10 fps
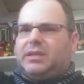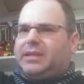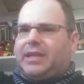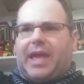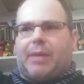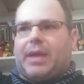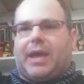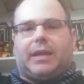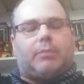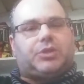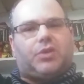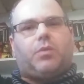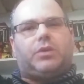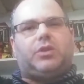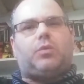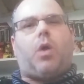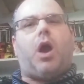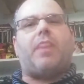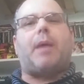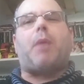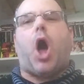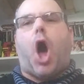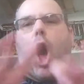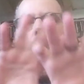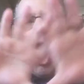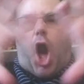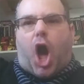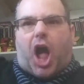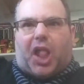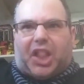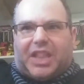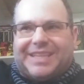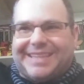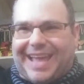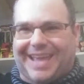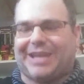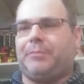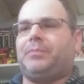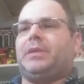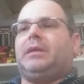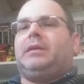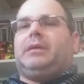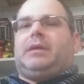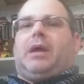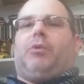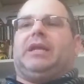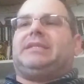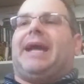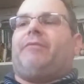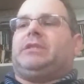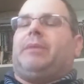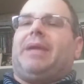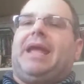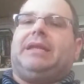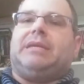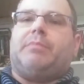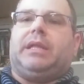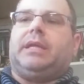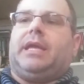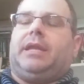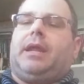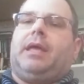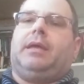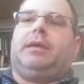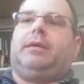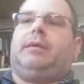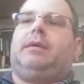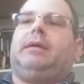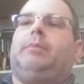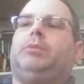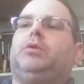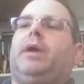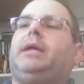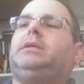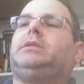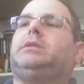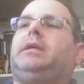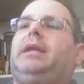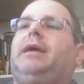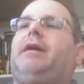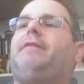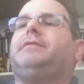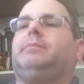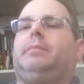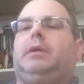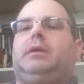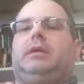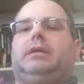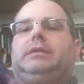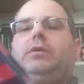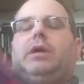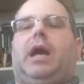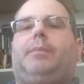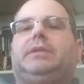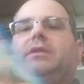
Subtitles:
Yeah, man, I'm showing you them all. We're going to start off with some Andy Milligan Blu-Rays, and I have some single copies